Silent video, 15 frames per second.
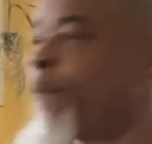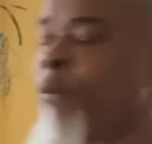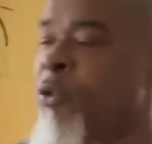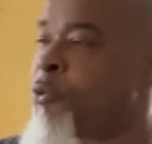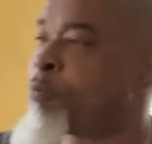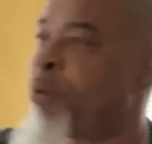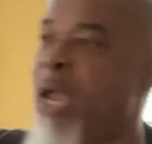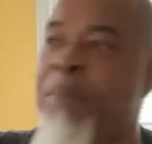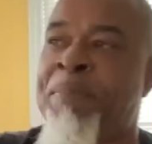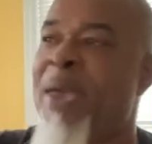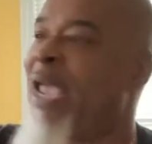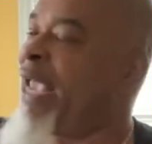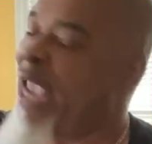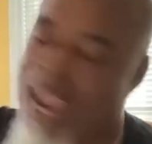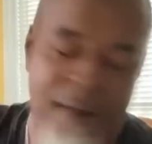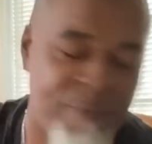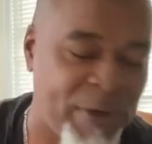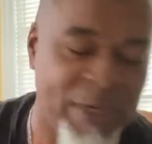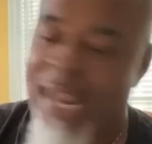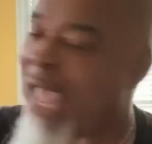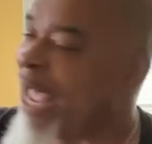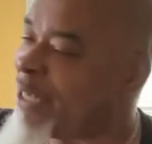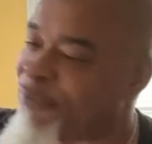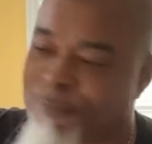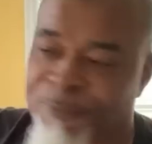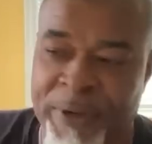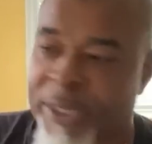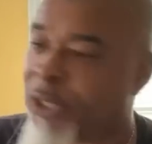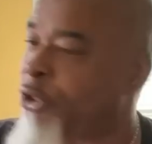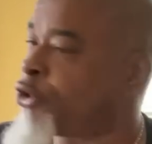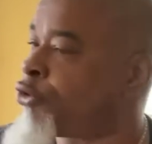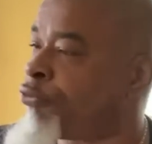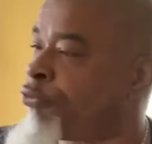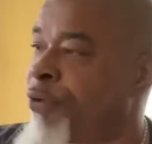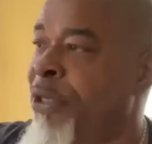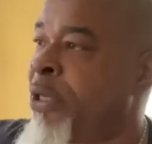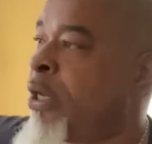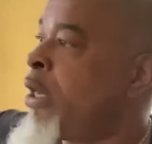Spray paint every last freaking tree